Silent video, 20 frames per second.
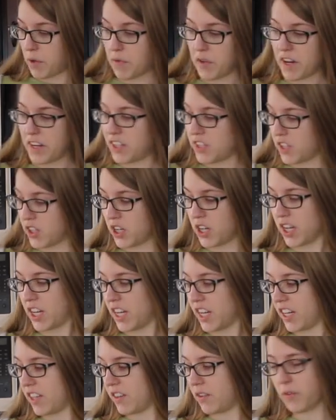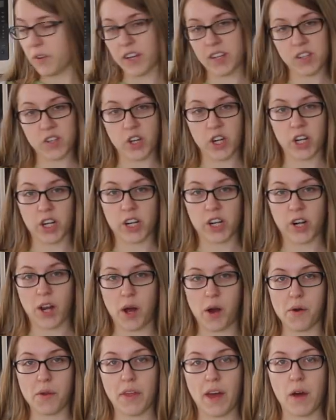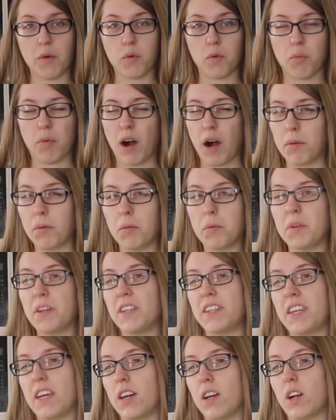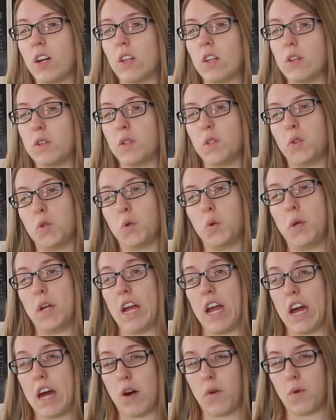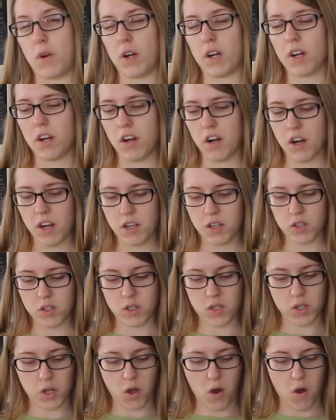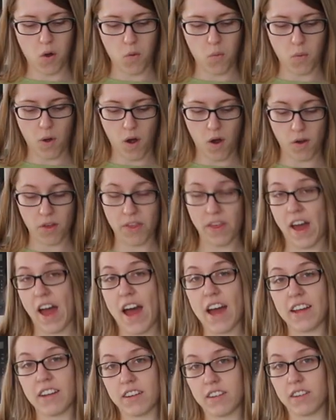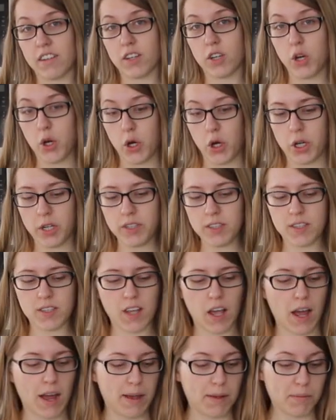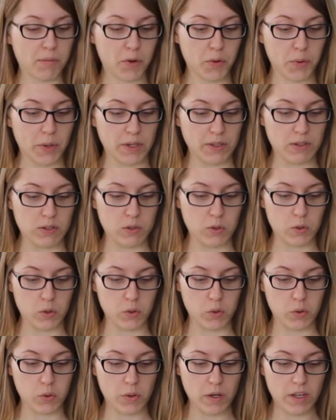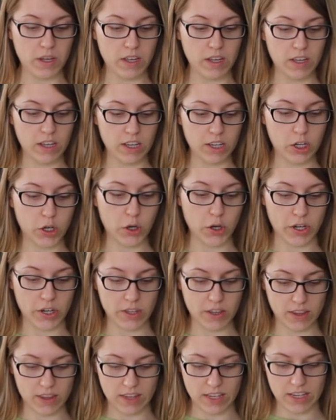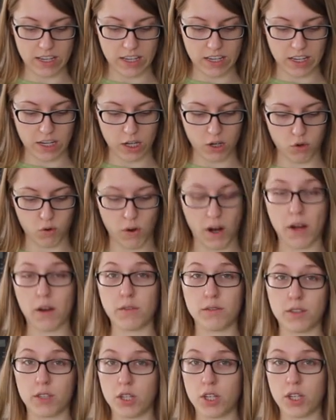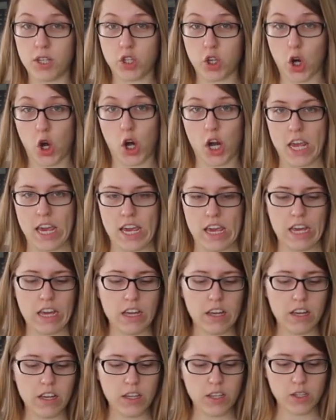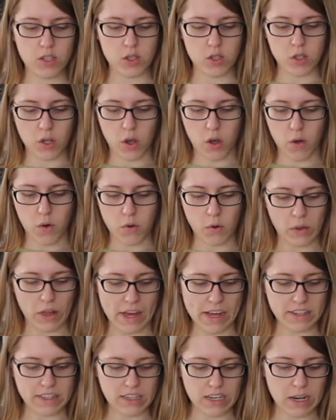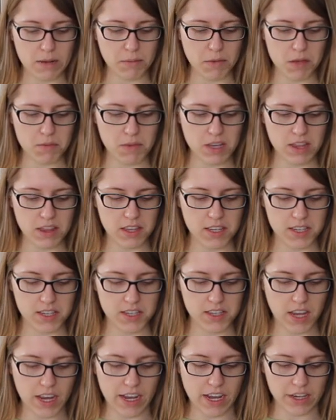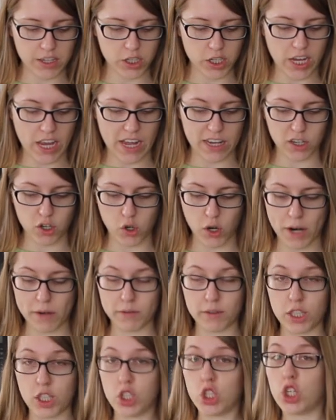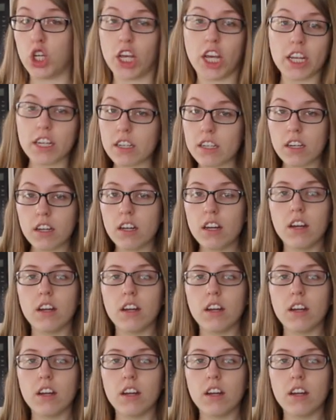my rice cooking in the rice cooker now. That will probably take close to an hour. So while that cooks, I'm going to cook the ground turkey. So last time I made this, I actually had ground chicken,